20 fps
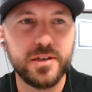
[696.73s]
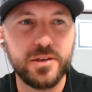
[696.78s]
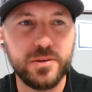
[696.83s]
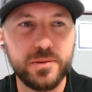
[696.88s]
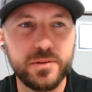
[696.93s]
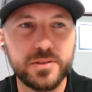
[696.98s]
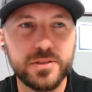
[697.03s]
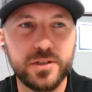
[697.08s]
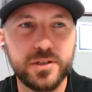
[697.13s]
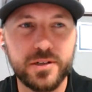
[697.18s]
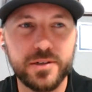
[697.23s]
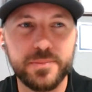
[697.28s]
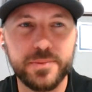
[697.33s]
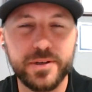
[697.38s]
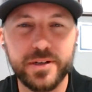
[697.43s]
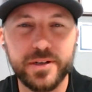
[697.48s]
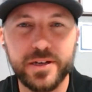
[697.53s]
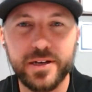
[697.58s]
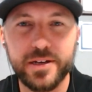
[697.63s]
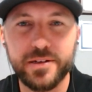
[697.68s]
You want to talk
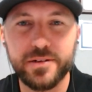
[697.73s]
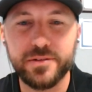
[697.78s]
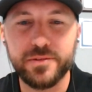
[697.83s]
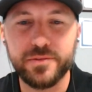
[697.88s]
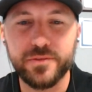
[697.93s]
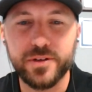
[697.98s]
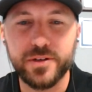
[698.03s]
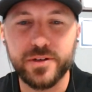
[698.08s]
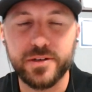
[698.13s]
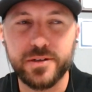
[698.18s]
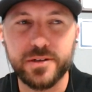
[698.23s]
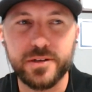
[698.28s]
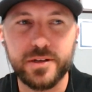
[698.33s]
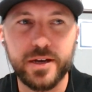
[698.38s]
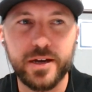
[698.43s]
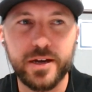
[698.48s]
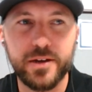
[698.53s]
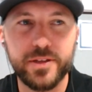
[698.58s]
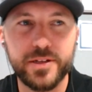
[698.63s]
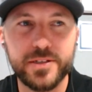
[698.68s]
about kind of
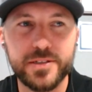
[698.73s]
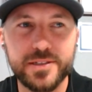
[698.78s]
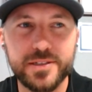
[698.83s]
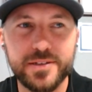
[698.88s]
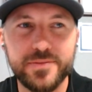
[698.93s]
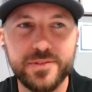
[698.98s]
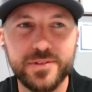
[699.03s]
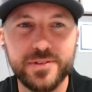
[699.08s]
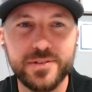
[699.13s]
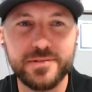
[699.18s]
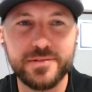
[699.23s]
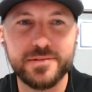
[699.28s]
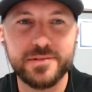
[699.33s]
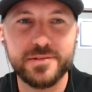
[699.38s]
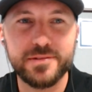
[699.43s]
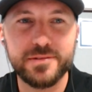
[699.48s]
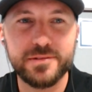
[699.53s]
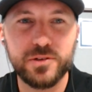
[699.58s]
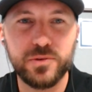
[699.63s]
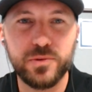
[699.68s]
how that's given
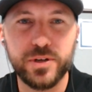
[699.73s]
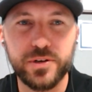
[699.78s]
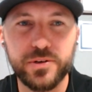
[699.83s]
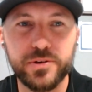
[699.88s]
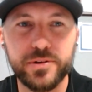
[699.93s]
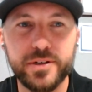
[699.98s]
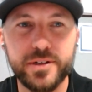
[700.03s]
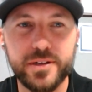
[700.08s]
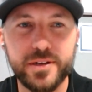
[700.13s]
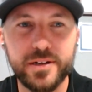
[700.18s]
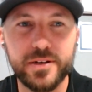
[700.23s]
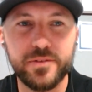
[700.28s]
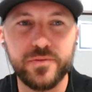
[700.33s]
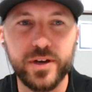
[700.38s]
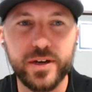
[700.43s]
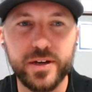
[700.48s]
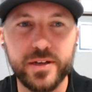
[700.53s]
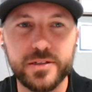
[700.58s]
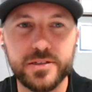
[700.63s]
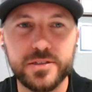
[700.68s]
Quikrete an
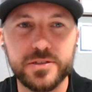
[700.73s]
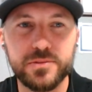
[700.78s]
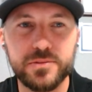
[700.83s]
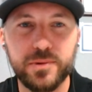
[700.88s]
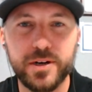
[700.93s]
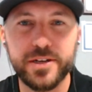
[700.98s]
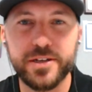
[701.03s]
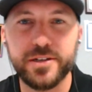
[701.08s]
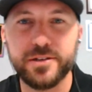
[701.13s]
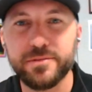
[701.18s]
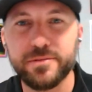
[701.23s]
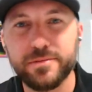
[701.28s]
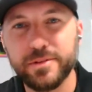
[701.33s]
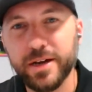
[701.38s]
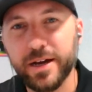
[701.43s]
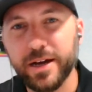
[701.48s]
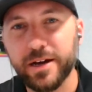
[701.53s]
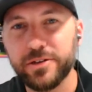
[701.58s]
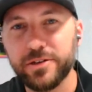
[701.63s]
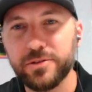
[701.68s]
advantage,
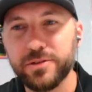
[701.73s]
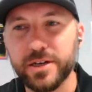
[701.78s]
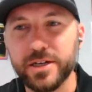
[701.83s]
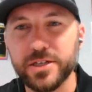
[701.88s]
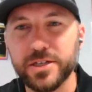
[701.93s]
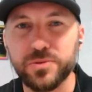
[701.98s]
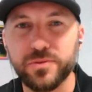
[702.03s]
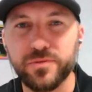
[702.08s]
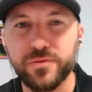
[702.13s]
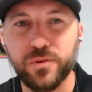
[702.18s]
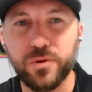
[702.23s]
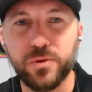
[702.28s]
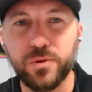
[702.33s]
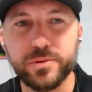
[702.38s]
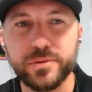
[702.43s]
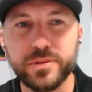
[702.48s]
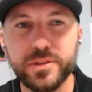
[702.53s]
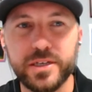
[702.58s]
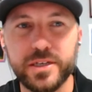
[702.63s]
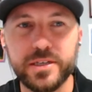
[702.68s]
how you guys were
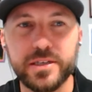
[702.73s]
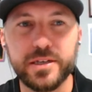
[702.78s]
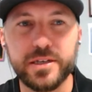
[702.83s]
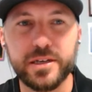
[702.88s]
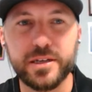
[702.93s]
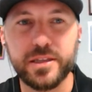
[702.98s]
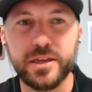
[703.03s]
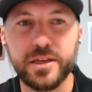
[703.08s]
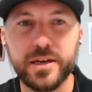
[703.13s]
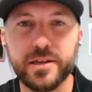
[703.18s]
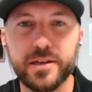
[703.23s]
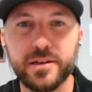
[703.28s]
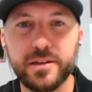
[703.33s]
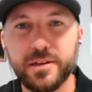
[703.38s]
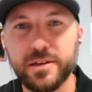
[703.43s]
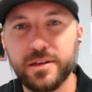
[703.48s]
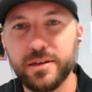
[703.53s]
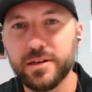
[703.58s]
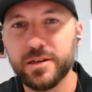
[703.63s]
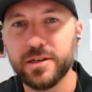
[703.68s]
forward thinking in that,
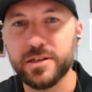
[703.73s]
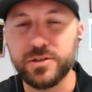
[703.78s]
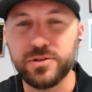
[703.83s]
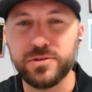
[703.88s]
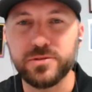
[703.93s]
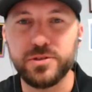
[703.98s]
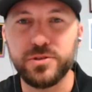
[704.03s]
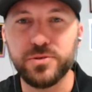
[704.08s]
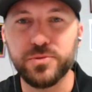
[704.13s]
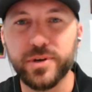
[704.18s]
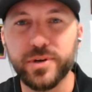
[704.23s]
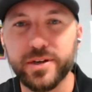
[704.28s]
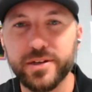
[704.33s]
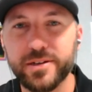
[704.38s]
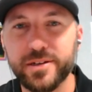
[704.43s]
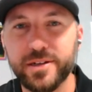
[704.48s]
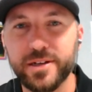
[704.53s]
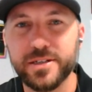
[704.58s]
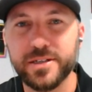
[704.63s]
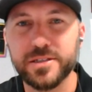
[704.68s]
and you
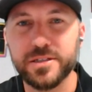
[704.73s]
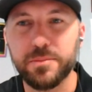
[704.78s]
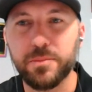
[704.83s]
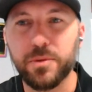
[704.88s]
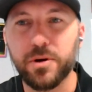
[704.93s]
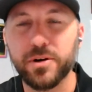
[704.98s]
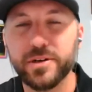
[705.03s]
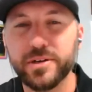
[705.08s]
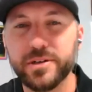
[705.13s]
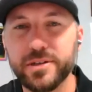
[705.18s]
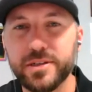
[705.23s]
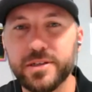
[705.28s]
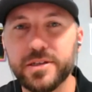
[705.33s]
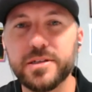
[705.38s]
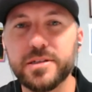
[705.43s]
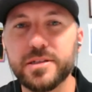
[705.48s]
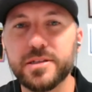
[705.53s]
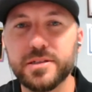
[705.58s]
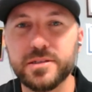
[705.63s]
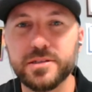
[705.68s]
recognized a market
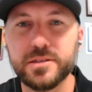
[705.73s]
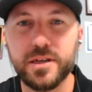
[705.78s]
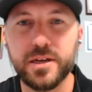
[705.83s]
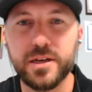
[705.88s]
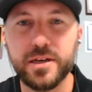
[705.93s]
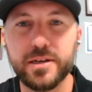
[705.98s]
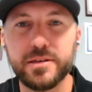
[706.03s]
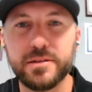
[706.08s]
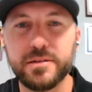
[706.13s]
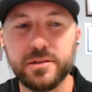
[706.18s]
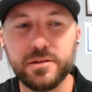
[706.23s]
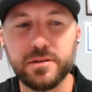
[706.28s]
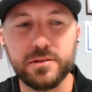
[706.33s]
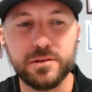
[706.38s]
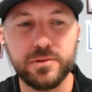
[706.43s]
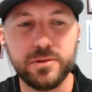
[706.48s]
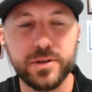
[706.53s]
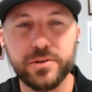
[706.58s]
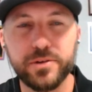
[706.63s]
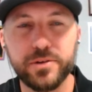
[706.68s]
need that, hey,
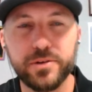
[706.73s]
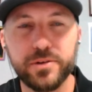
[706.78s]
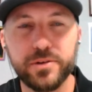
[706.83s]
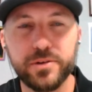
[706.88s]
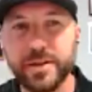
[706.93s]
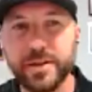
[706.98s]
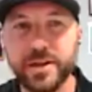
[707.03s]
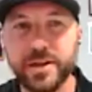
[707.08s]
Quikrete may not